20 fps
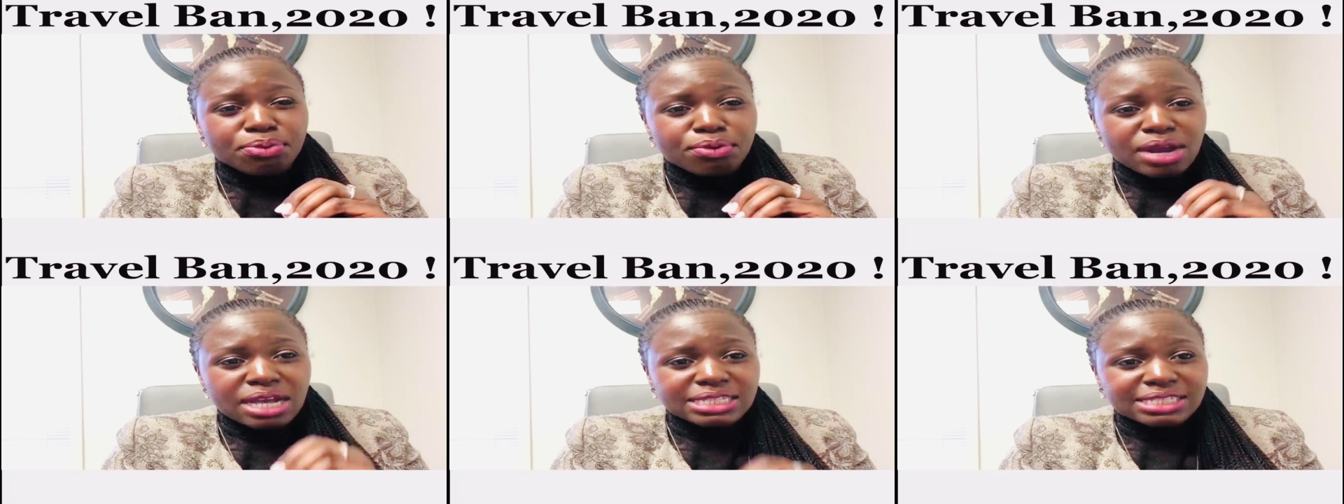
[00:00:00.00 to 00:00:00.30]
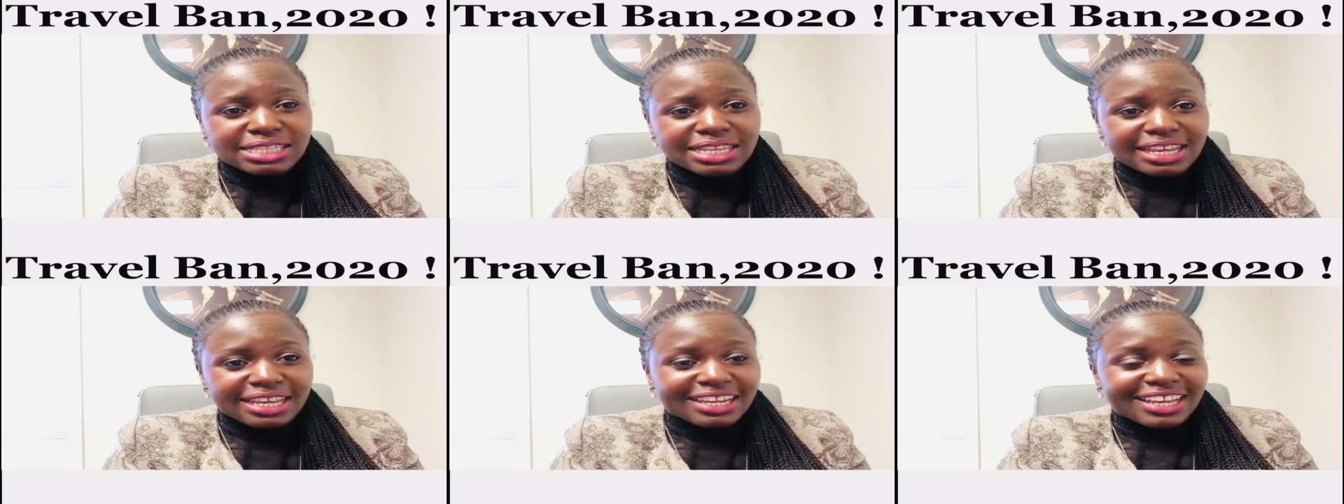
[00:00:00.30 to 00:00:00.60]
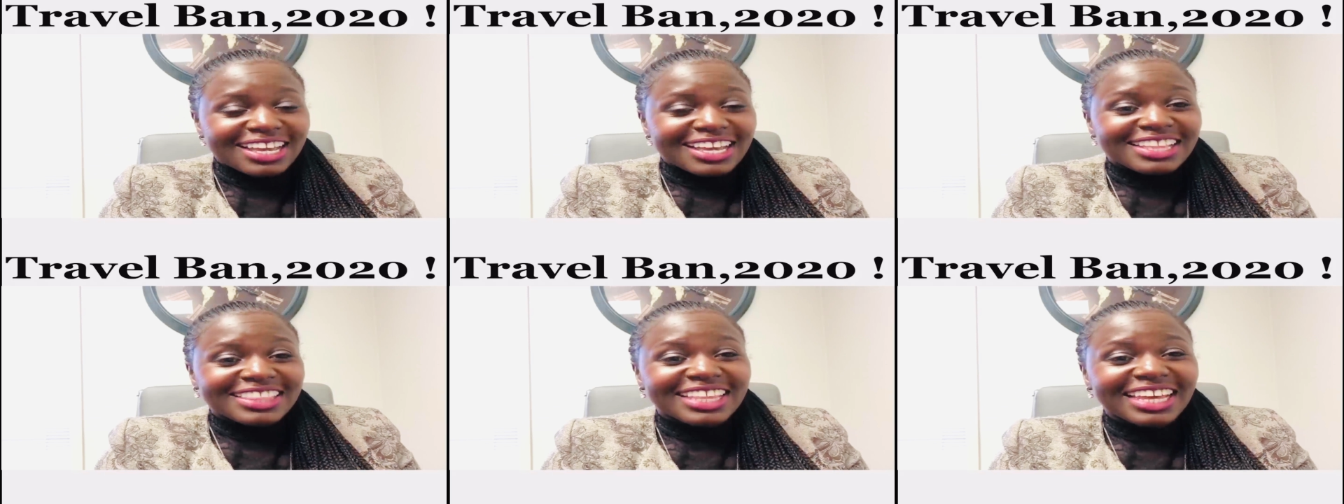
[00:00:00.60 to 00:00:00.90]

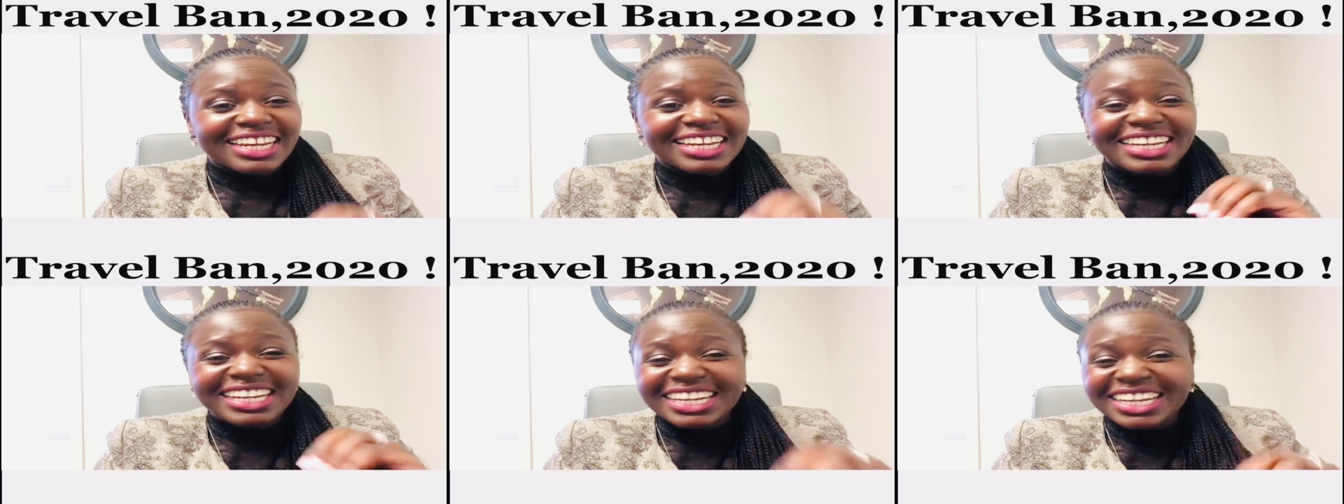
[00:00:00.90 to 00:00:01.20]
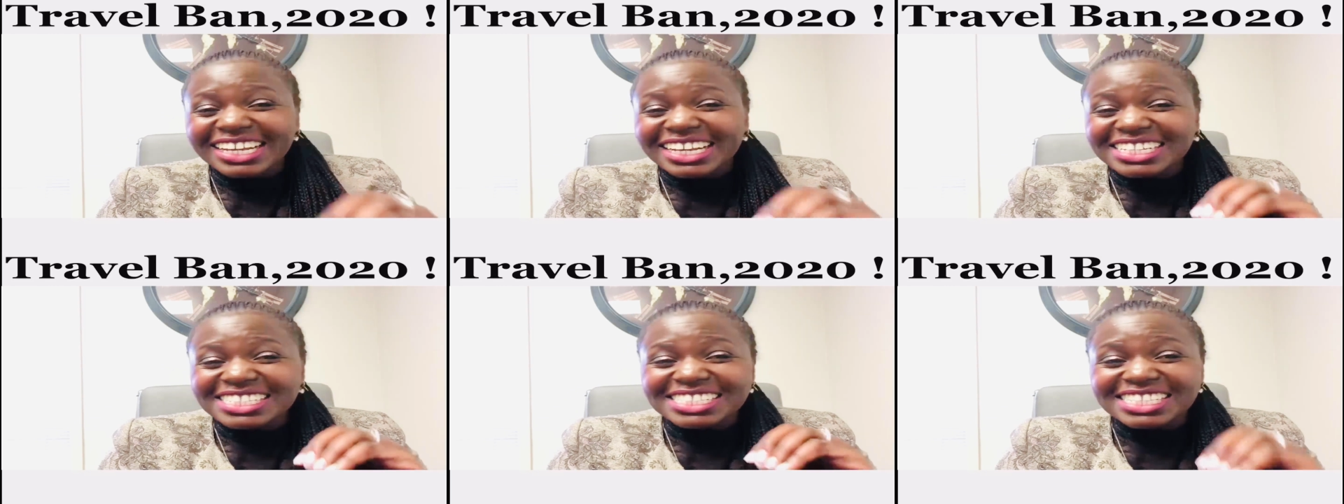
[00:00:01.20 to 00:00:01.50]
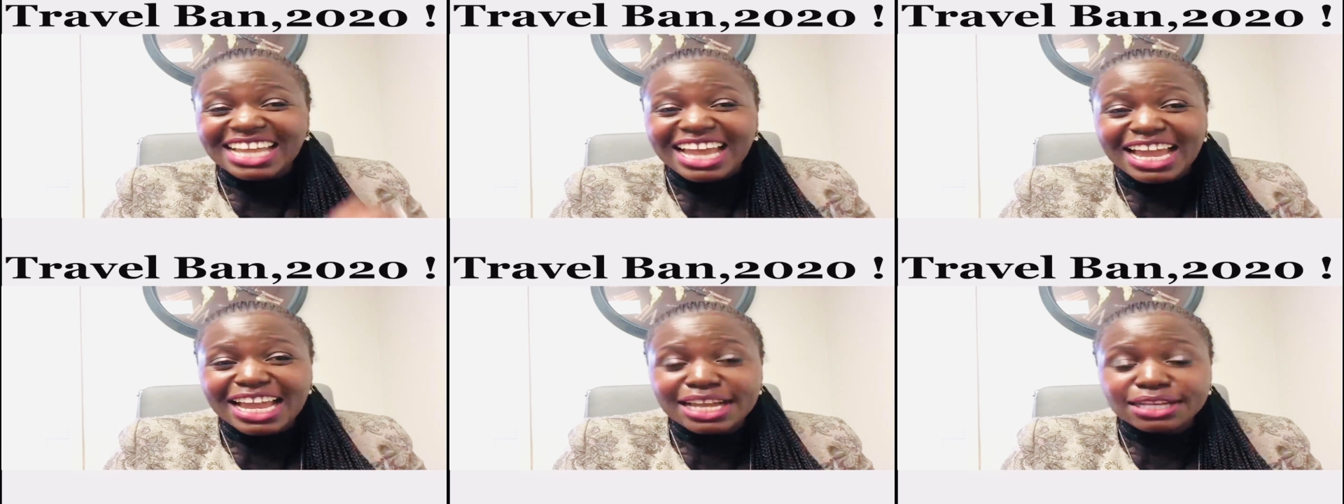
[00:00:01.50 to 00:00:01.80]
president that he
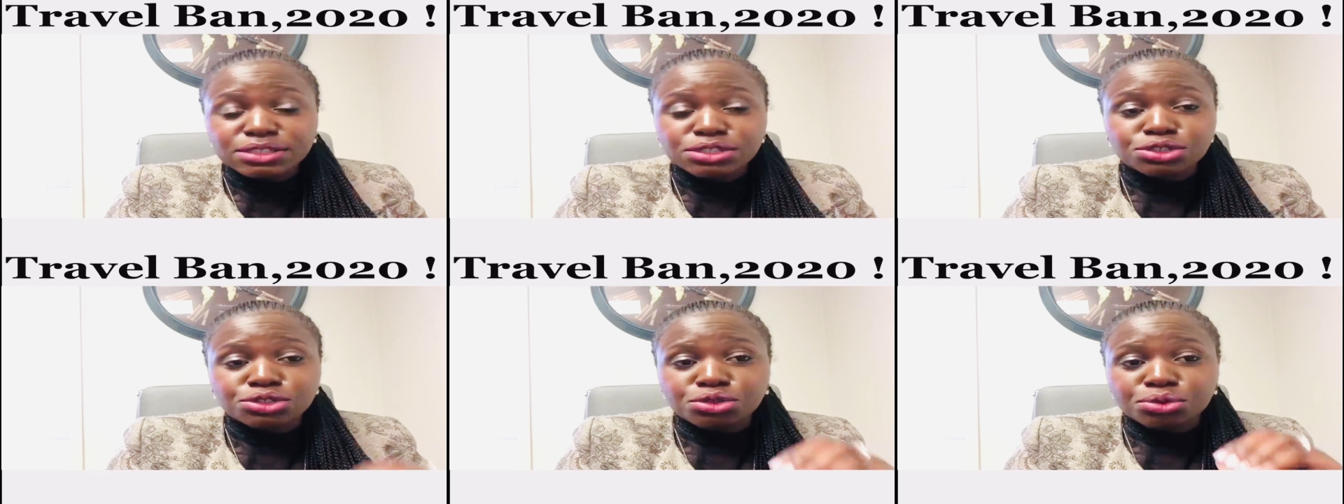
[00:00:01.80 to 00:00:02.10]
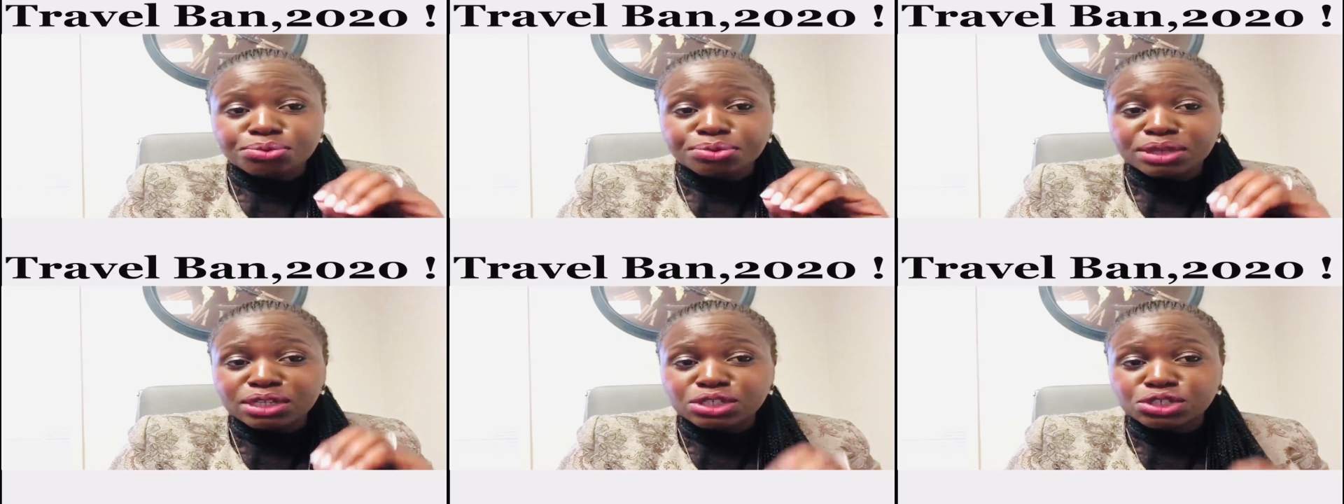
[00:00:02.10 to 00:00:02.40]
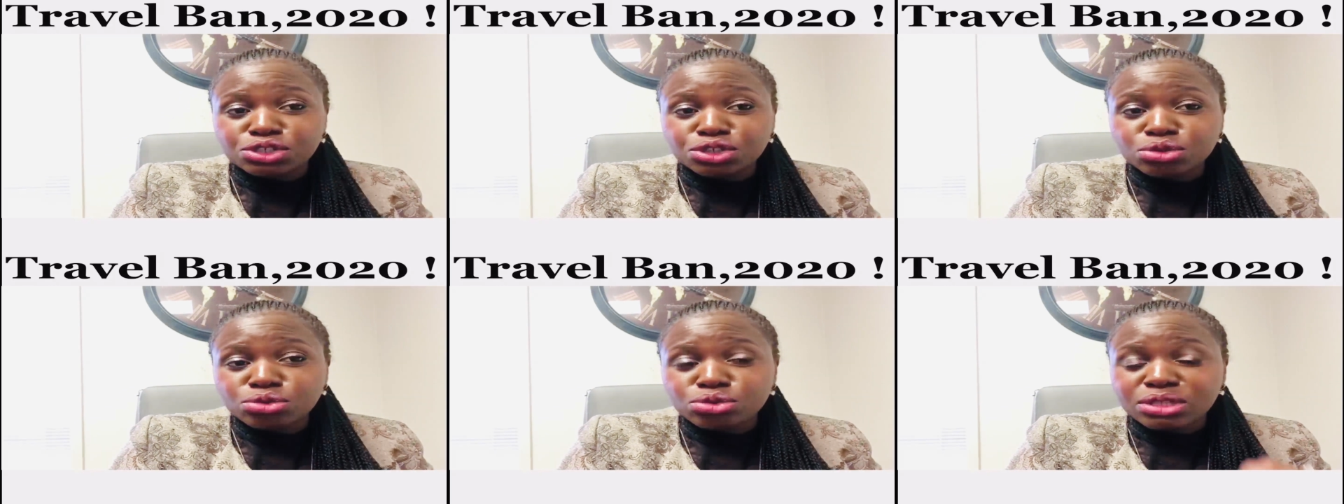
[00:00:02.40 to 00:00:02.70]
intends to
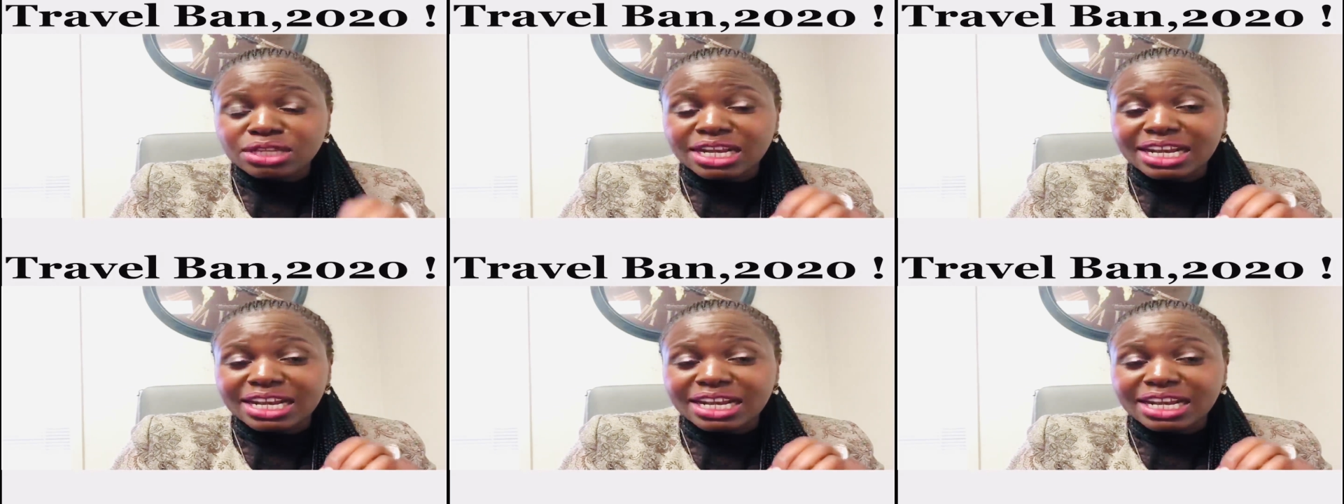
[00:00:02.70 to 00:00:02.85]
reduce